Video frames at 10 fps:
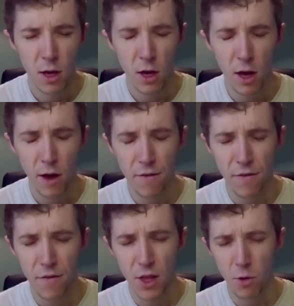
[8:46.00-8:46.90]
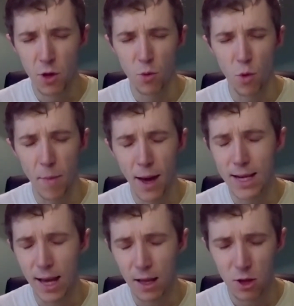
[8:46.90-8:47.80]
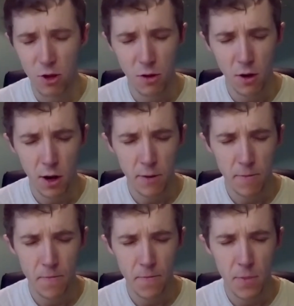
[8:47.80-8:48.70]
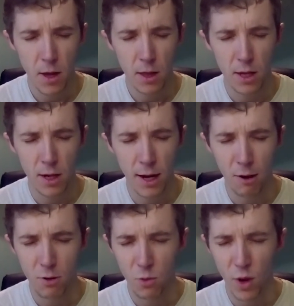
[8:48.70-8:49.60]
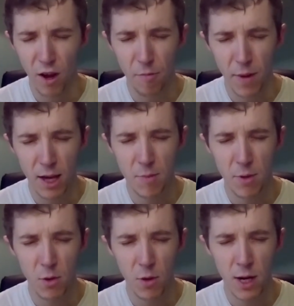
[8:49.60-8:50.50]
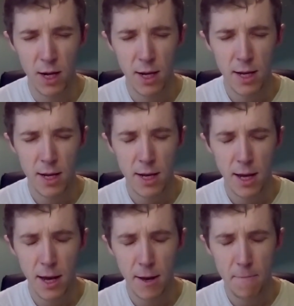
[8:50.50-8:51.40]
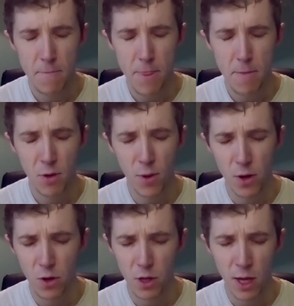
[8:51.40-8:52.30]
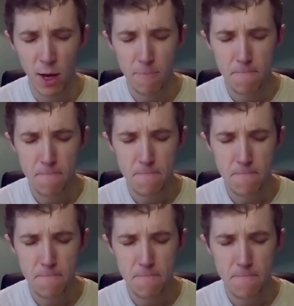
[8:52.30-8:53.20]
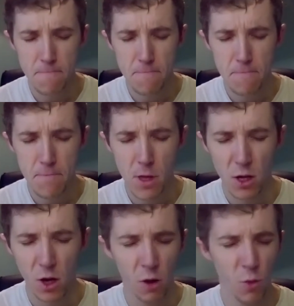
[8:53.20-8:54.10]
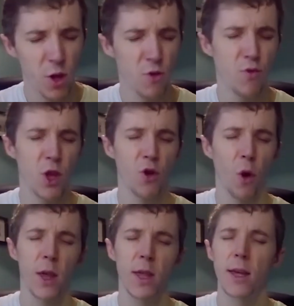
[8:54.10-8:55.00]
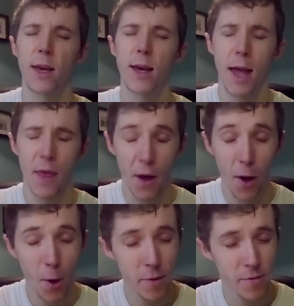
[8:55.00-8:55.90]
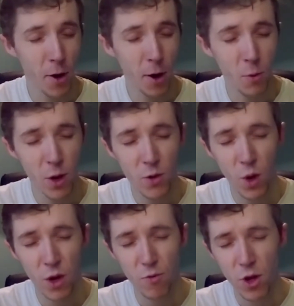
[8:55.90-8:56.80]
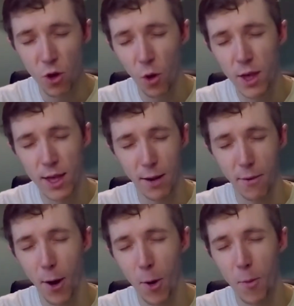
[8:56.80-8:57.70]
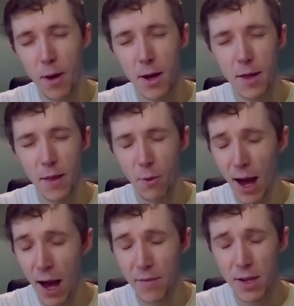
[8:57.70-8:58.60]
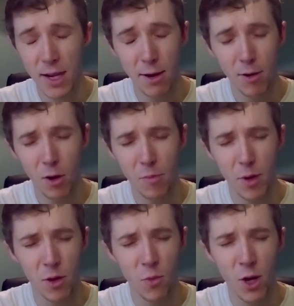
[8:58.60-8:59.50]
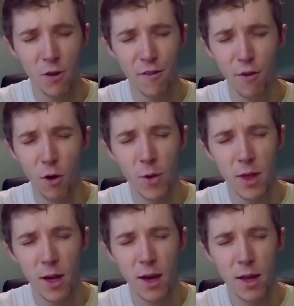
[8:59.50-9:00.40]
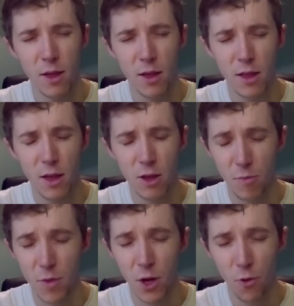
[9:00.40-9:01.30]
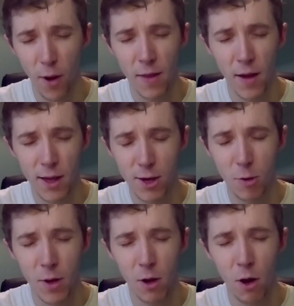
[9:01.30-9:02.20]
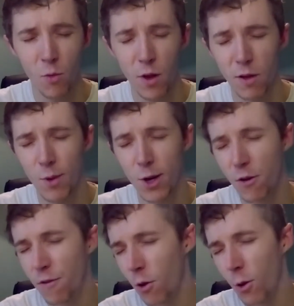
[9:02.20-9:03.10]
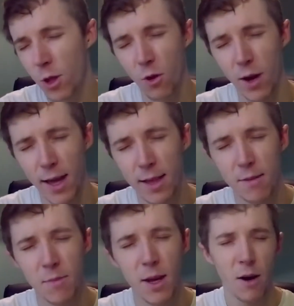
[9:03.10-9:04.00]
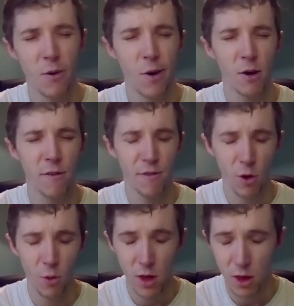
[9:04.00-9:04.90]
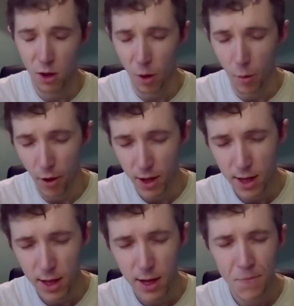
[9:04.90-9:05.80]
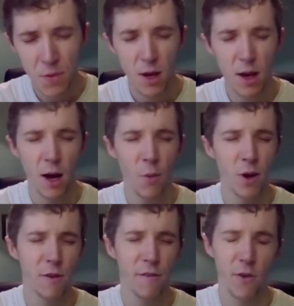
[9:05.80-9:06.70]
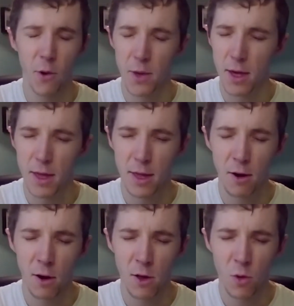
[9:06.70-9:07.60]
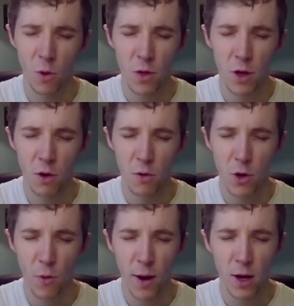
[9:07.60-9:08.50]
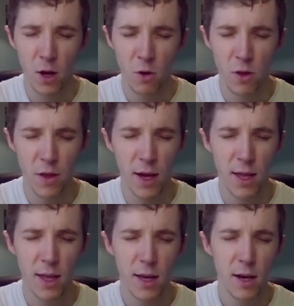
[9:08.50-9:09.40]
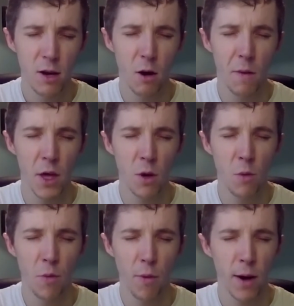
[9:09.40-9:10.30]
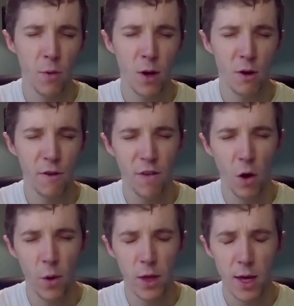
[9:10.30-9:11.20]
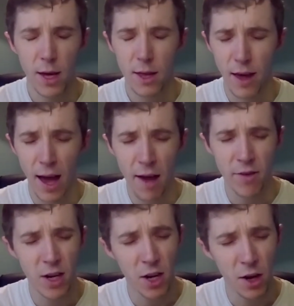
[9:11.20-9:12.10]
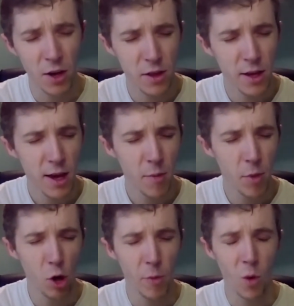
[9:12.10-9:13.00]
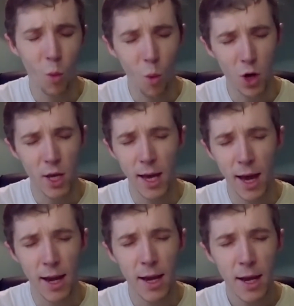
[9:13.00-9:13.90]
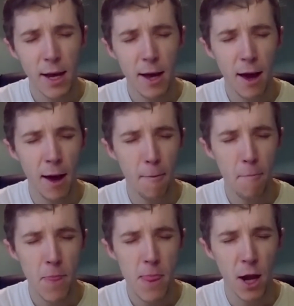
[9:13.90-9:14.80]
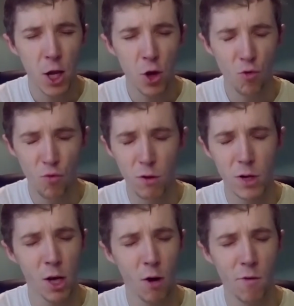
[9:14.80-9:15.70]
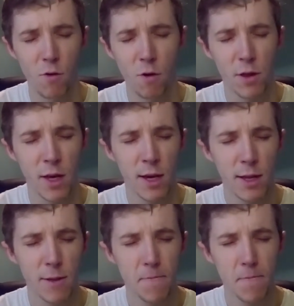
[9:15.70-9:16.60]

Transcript: uh, for those who rebel against you, God. And so now, Lord, we have peace between, um, between us and you. So God, we just rejoice in the hope of God. We, we rejoice in our hope that we have in you, Lord, because we look forward to, to something great that is coming, God. We, we look forward to your kingdom. We look forward to your presence. Uh, we look forward to God, to all the, all the great and good things, God, that you will bring. We look forward to heaven and earth becoming one again um, and you ruling over all things.